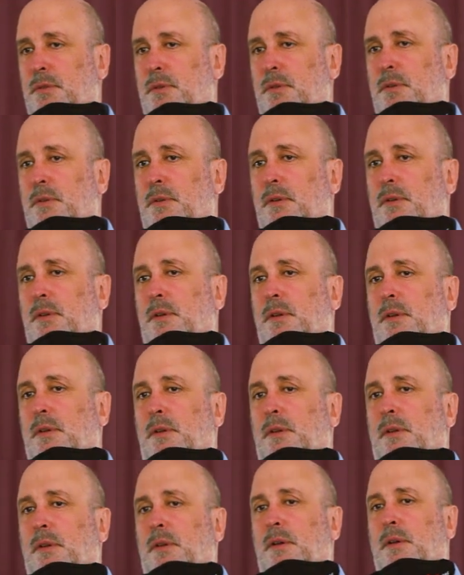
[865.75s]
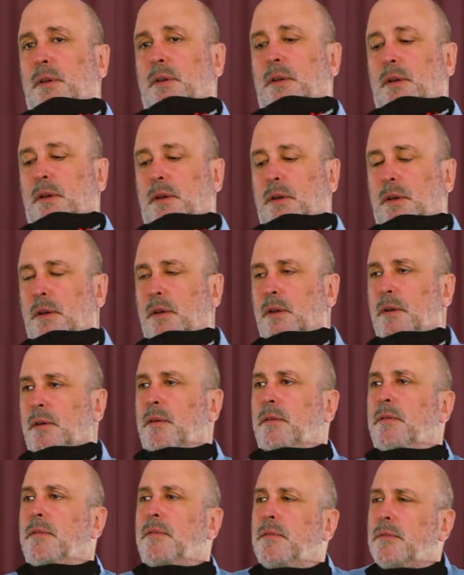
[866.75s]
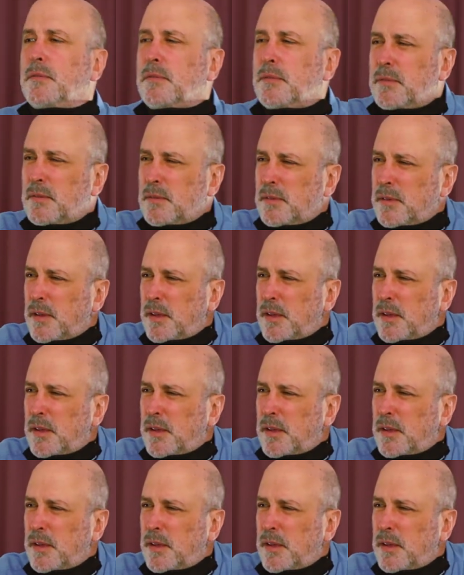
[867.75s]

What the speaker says: Nobody speaks.